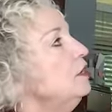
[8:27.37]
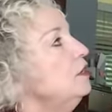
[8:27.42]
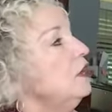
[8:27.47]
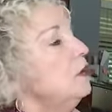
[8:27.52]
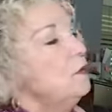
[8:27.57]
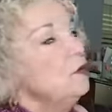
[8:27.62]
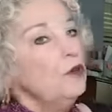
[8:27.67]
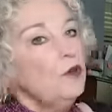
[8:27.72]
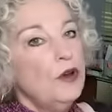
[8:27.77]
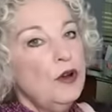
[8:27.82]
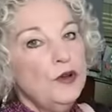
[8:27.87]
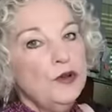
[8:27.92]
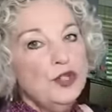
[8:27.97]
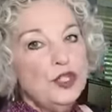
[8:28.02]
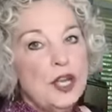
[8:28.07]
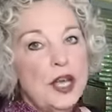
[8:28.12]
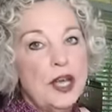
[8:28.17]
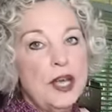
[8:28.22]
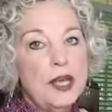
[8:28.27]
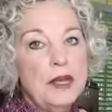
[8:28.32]
in double
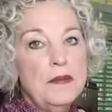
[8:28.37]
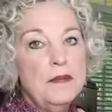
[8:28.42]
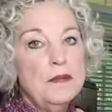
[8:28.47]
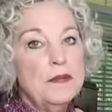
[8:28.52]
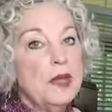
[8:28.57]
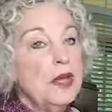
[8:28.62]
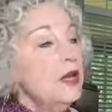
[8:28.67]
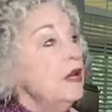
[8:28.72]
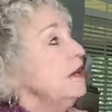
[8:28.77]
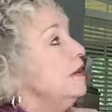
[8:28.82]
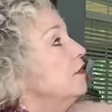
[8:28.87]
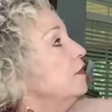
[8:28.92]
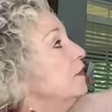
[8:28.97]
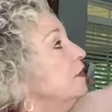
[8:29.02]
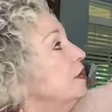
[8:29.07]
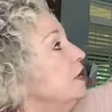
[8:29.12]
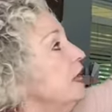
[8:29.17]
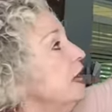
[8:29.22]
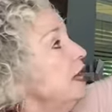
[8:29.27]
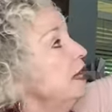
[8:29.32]
crochet.
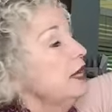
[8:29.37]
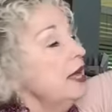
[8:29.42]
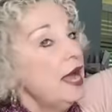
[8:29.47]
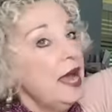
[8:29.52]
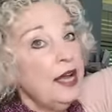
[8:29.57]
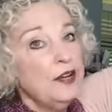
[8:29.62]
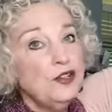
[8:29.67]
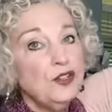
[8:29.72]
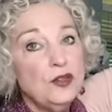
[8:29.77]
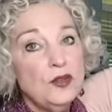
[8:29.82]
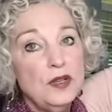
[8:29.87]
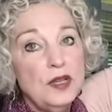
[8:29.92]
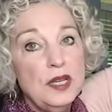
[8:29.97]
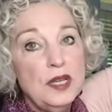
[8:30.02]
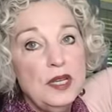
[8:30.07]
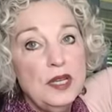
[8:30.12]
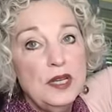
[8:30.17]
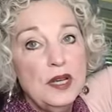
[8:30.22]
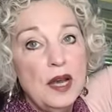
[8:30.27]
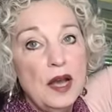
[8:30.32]
The neck
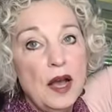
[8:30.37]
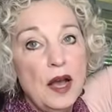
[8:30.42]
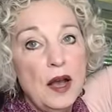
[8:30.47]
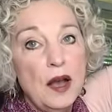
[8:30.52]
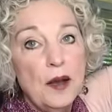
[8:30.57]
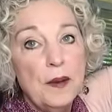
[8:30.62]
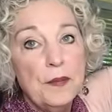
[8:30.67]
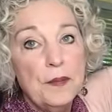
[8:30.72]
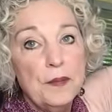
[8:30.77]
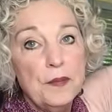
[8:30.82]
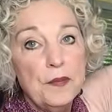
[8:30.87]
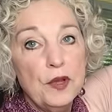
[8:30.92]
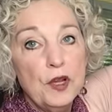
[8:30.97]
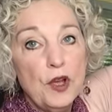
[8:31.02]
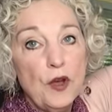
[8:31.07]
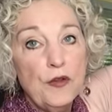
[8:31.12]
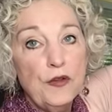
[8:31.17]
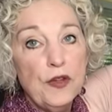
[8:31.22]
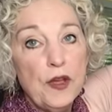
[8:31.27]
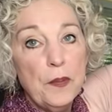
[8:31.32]
actually um,
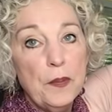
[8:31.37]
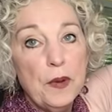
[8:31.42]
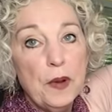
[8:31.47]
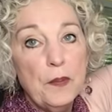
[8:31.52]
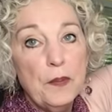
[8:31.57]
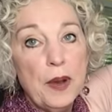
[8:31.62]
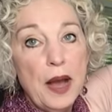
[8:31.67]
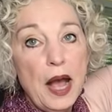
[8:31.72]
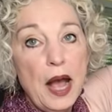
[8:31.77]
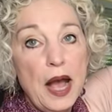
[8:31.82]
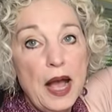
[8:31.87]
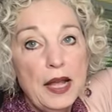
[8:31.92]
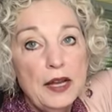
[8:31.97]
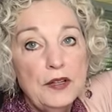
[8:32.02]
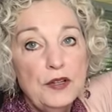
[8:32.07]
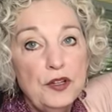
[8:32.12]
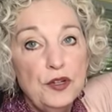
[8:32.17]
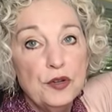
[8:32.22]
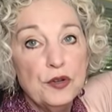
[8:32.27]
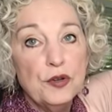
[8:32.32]
goes up
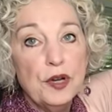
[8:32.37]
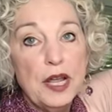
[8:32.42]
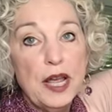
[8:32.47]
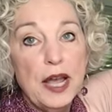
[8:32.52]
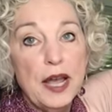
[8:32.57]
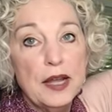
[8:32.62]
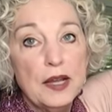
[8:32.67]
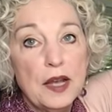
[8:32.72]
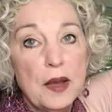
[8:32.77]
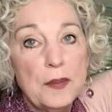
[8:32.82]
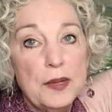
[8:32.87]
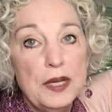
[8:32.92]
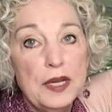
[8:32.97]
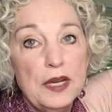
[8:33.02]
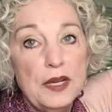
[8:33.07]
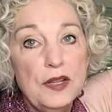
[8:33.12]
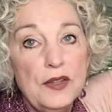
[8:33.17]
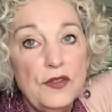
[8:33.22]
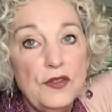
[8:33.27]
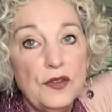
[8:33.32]
behind your neck. I mean,
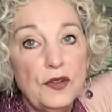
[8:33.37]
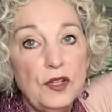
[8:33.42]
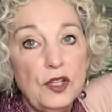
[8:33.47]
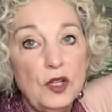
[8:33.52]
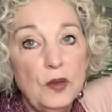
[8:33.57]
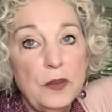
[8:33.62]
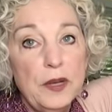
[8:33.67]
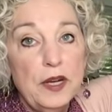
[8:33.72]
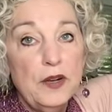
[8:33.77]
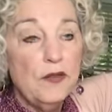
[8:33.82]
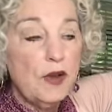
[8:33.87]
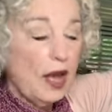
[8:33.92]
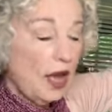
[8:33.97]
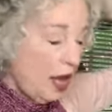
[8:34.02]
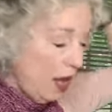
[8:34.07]
it is a little bit of a